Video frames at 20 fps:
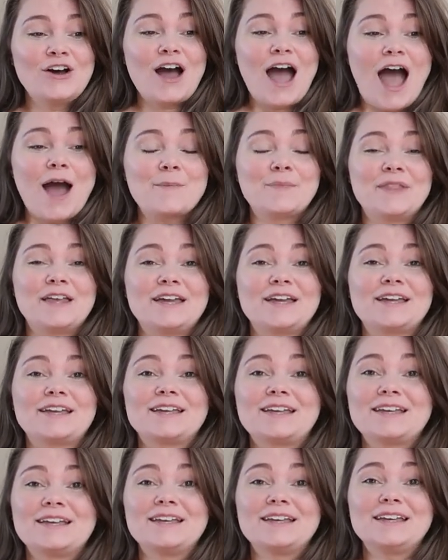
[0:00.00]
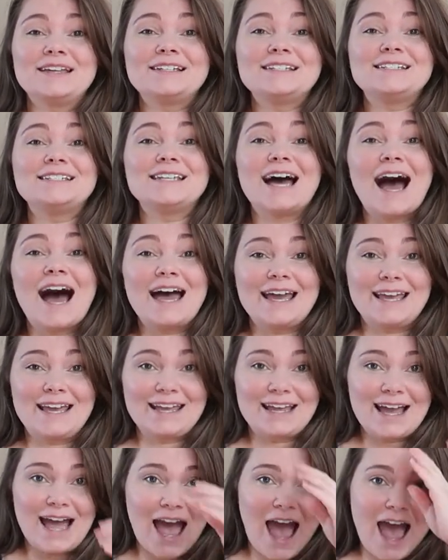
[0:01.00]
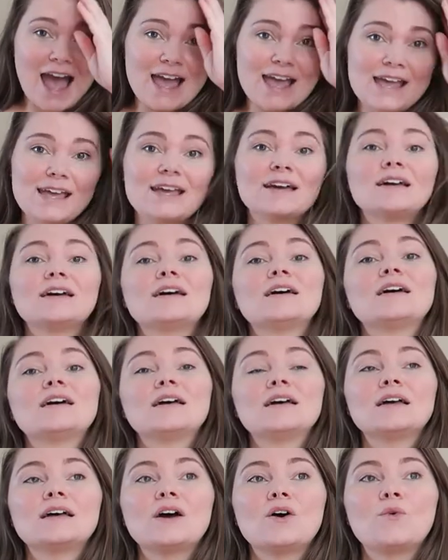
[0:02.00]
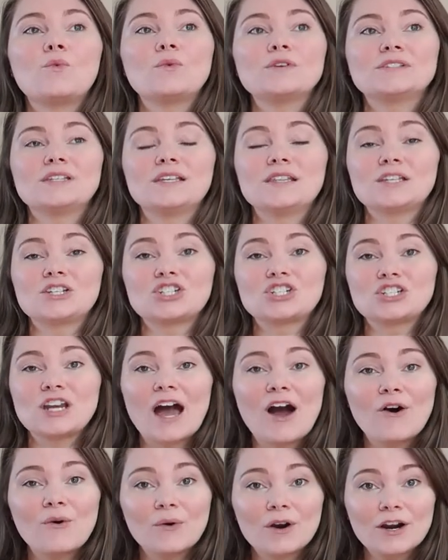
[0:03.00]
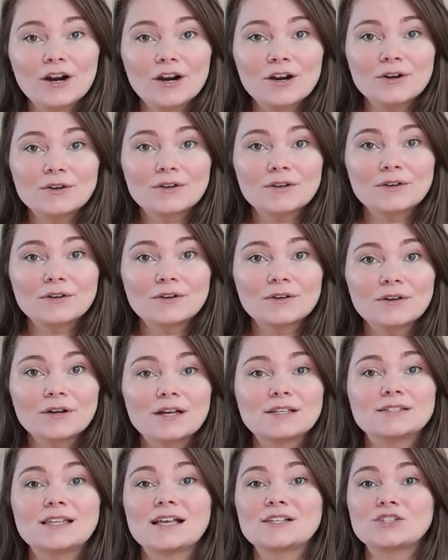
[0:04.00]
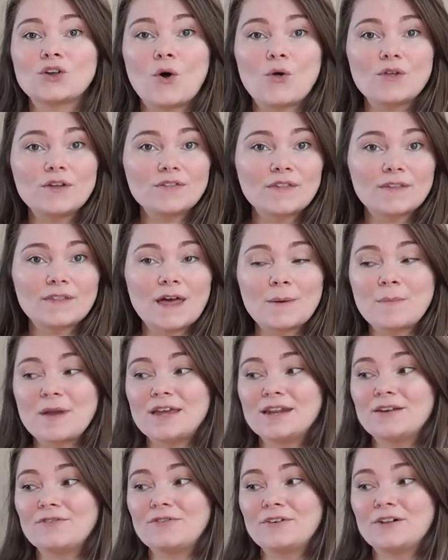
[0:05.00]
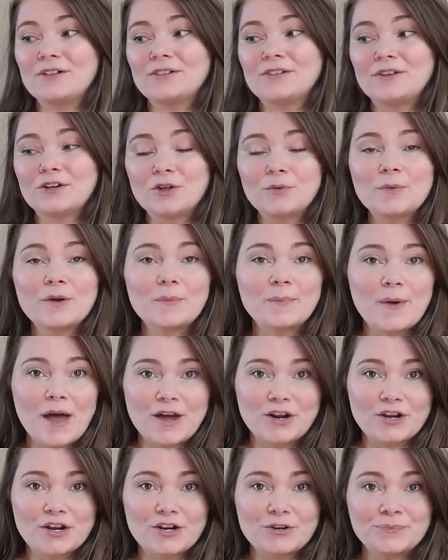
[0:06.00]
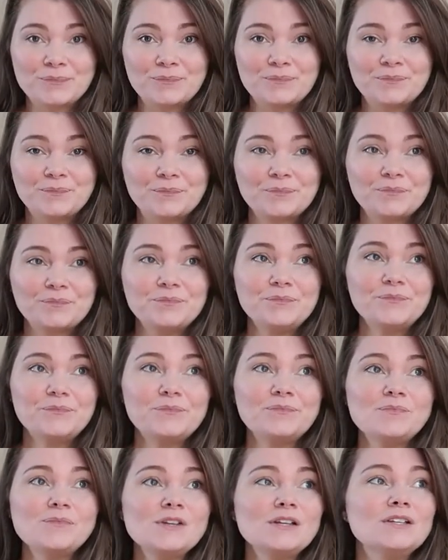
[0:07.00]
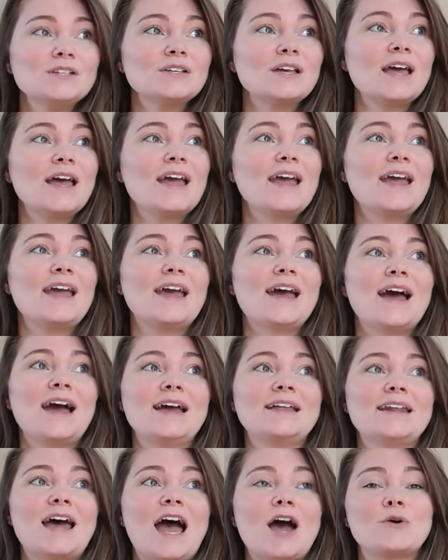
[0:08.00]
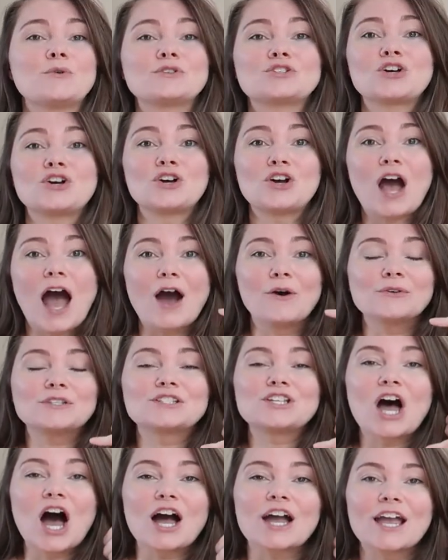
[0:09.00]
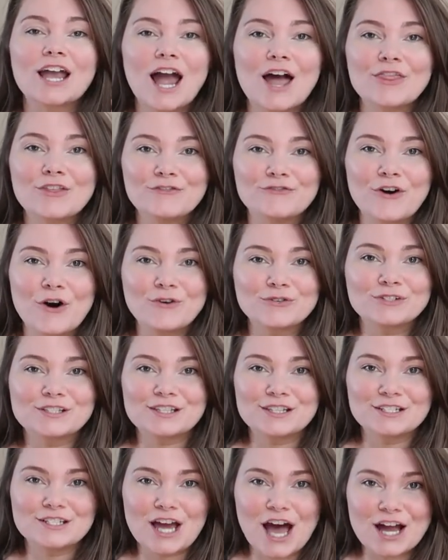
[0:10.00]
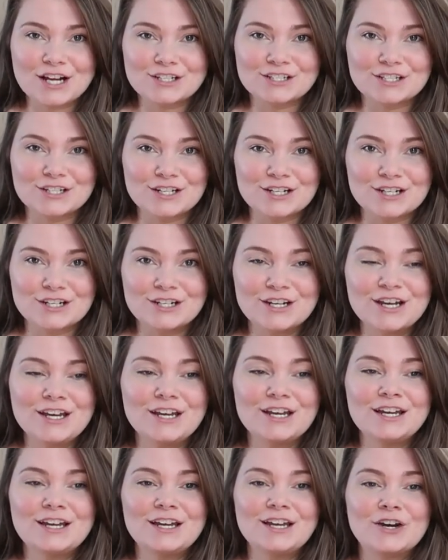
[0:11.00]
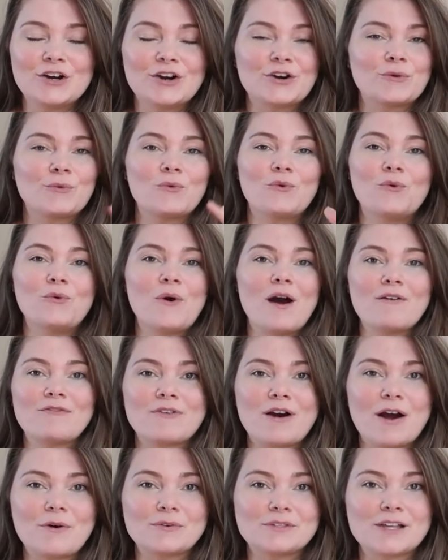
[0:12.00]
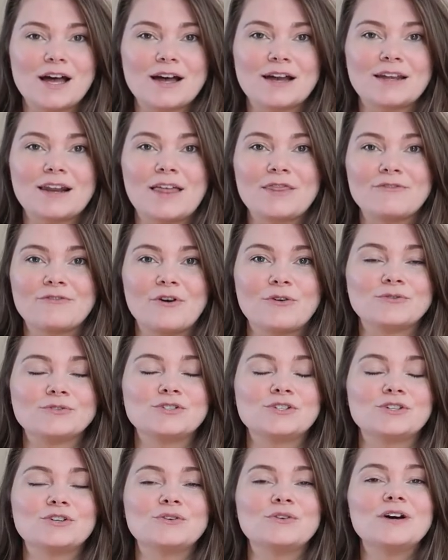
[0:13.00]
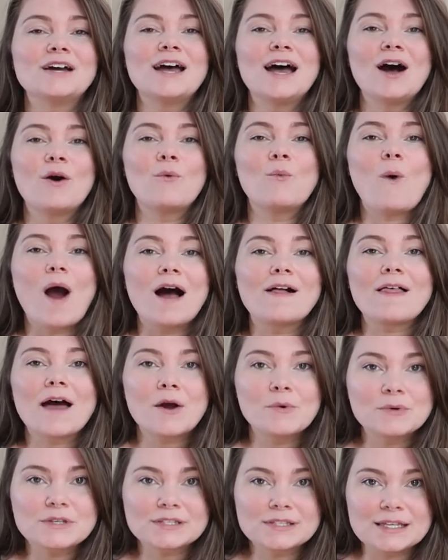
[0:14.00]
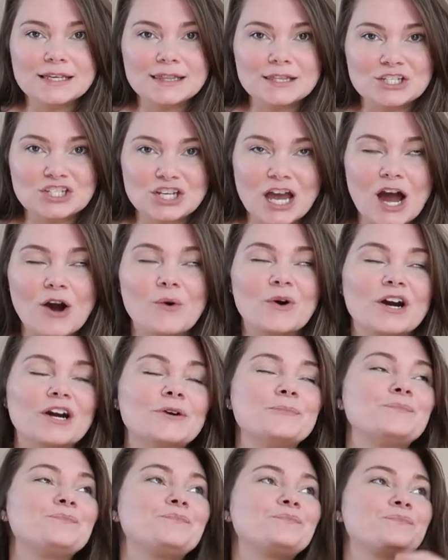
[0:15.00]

I'm like dying. I was in the shower because that's the only thing that made it feel a little bit better and I was I was talking on the phone to the doctor or whoever I was talking on the phone to while I was in the shower.